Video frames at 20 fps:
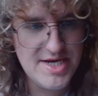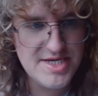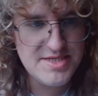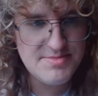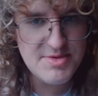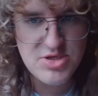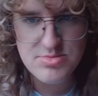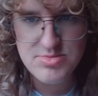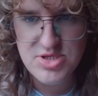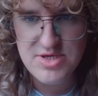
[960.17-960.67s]
is
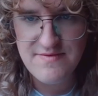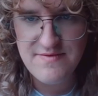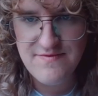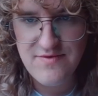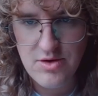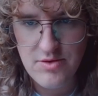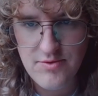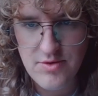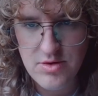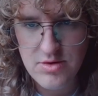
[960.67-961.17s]
bishop
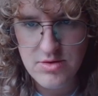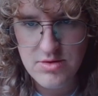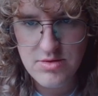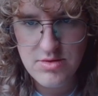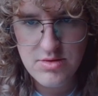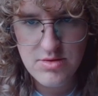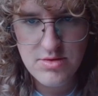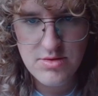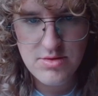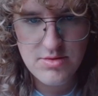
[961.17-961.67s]
g4 wrong?
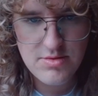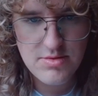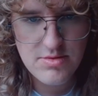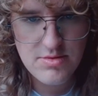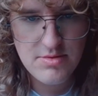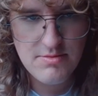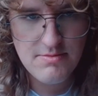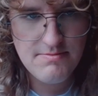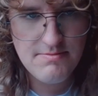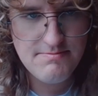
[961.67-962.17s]

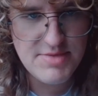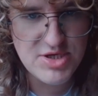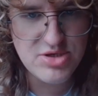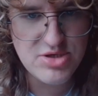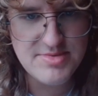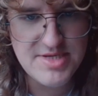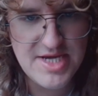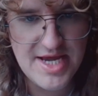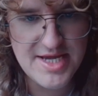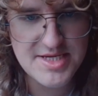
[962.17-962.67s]

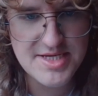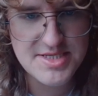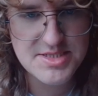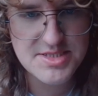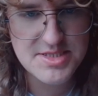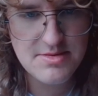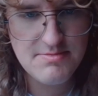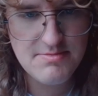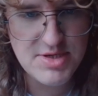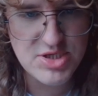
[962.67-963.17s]
Bishop
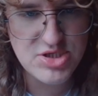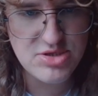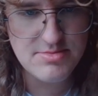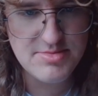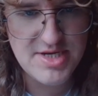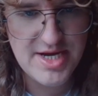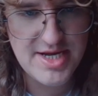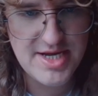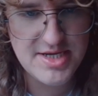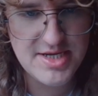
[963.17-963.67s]
takes. Bishop
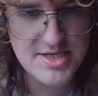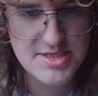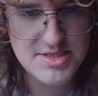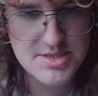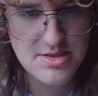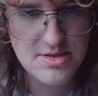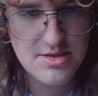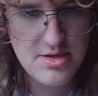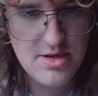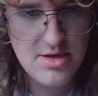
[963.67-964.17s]
takes.
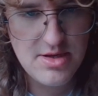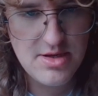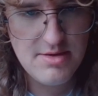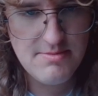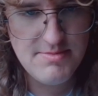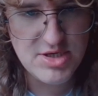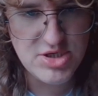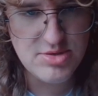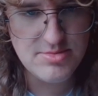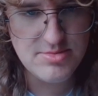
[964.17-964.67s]

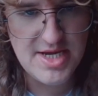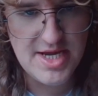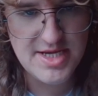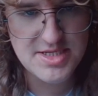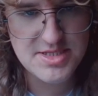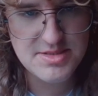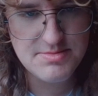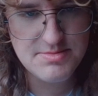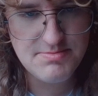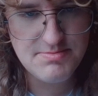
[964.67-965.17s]
Bishop
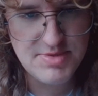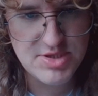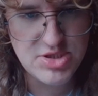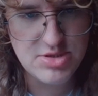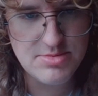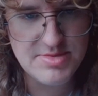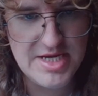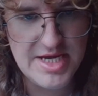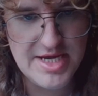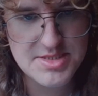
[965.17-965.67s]
takes. Bishop
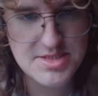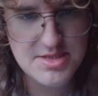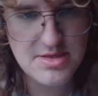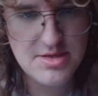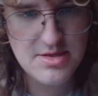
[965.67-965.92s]
takes.